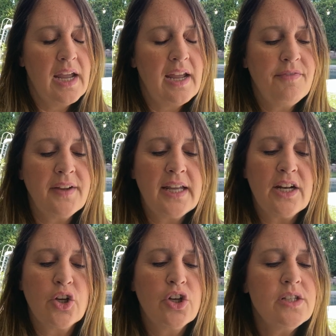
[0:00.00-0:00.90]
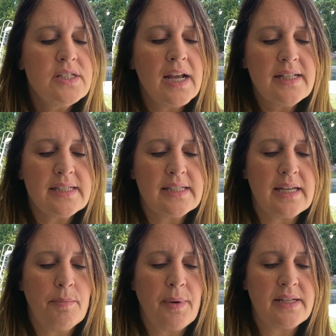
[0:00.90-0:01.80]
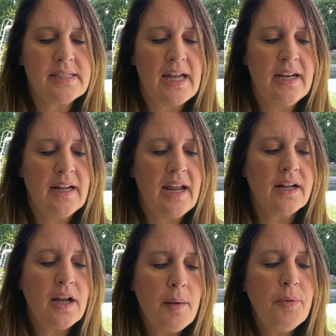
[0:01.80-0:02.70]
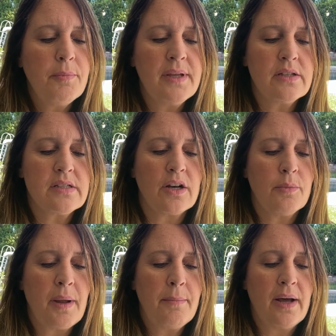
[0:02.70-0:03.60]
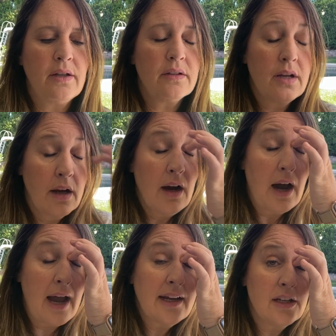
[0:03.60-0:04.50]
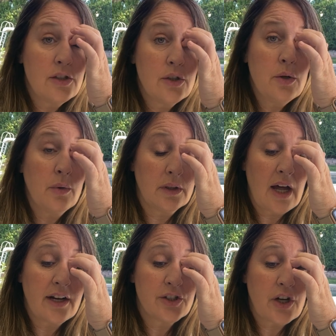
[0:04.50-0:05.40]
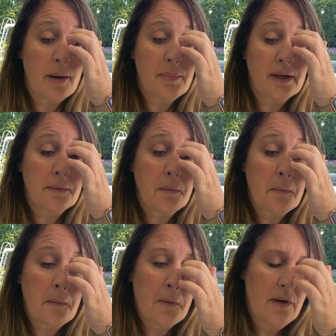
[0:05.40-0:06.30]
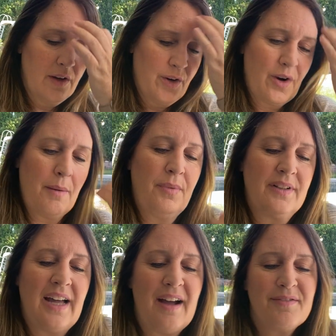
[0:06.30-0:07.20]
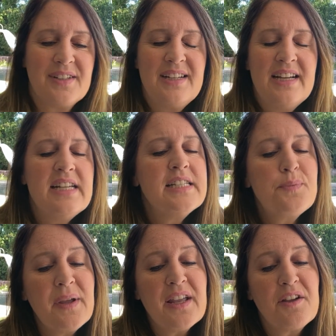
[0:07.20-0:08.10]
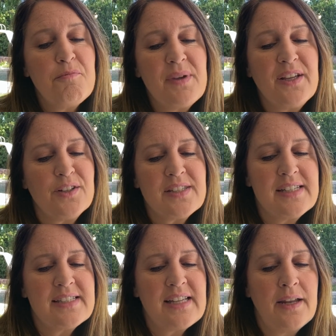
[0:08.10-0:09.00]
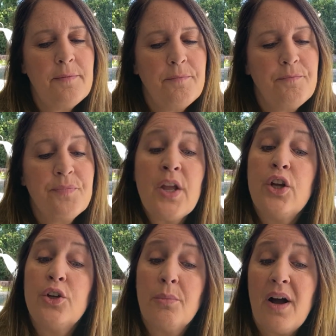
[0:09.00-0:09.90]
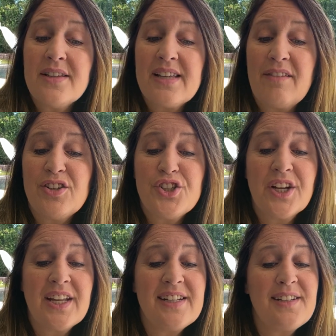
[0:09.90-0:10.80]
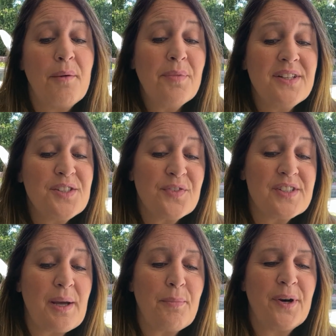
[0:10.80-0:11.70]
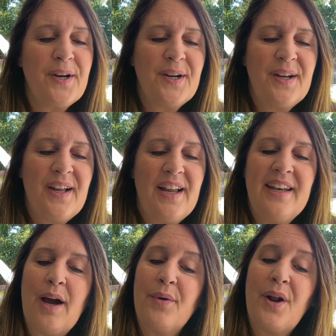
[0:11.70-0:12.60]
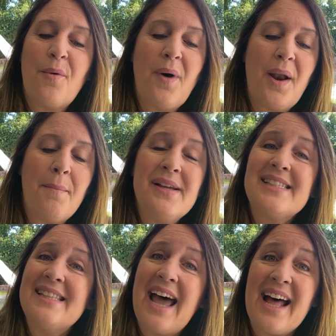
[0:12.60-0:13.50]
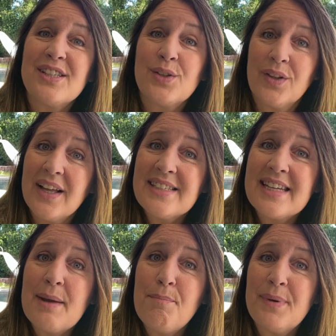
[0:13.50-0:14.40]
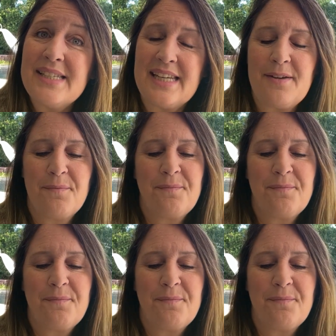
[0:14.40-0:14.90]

"If I get a good night's sleep," I said, "and a couple meals under my belt, I can do a lot of chopping." Grandpa laughed. "Speaking of meals," he said, "your ma's having chicken and dumplings for supper. Now we don't want to miss that, so let's get busy."